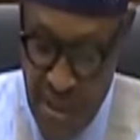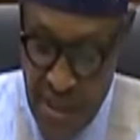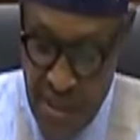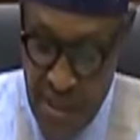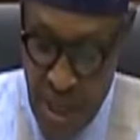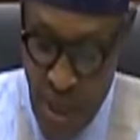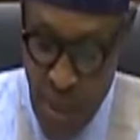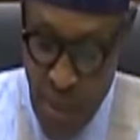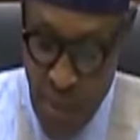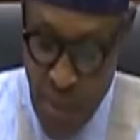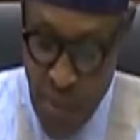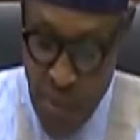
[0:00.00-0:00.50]

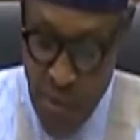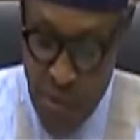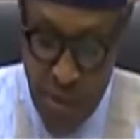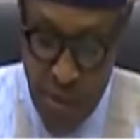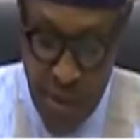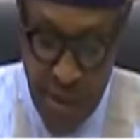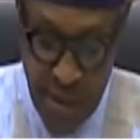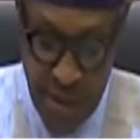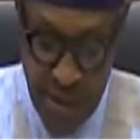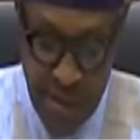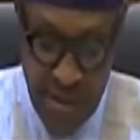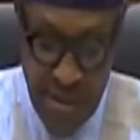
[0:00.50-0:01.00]
in a
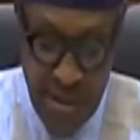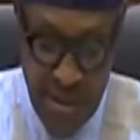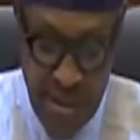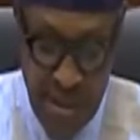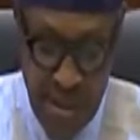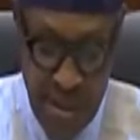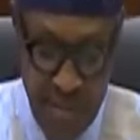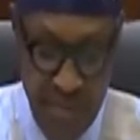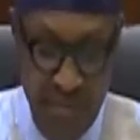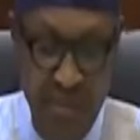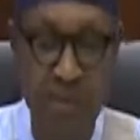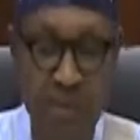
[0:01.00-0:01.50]
politically
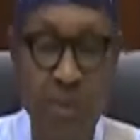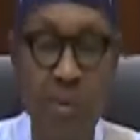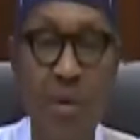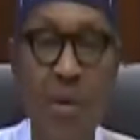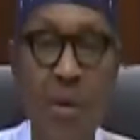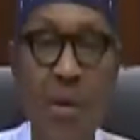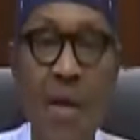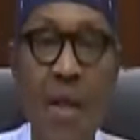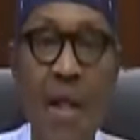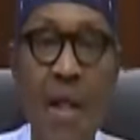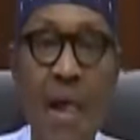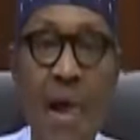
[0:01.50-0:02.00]
stable
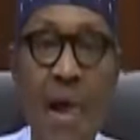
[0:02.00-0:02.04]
